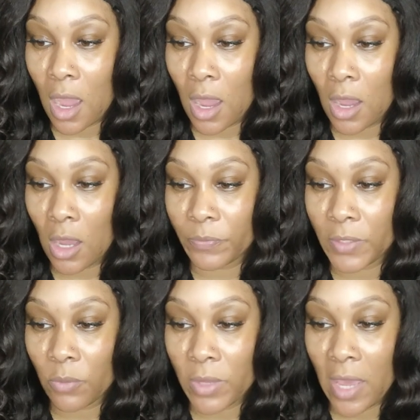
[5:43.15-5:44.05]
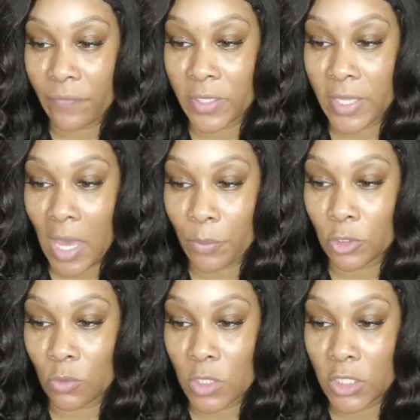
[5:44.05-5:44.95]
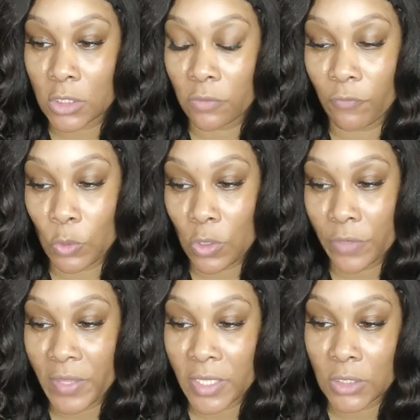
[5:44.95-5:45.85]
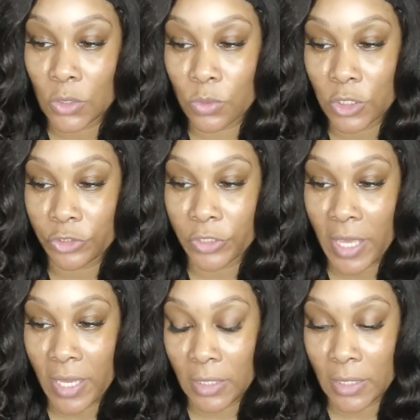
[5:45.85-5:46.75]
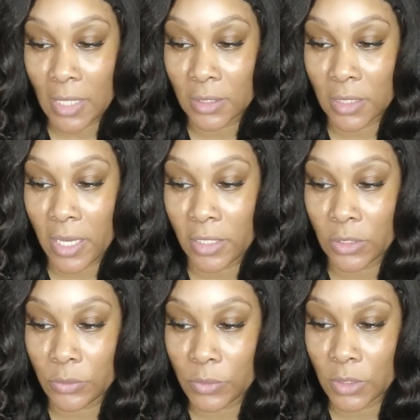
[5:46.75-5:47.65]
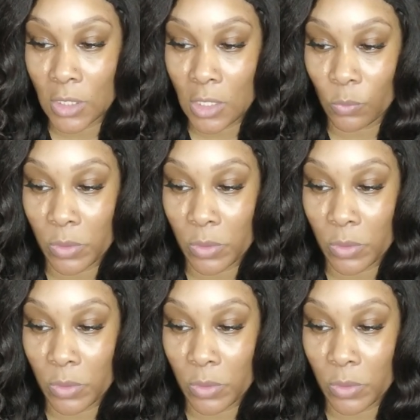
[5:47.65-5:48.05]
Um, then we have the Capital One Savor. That's $280.82.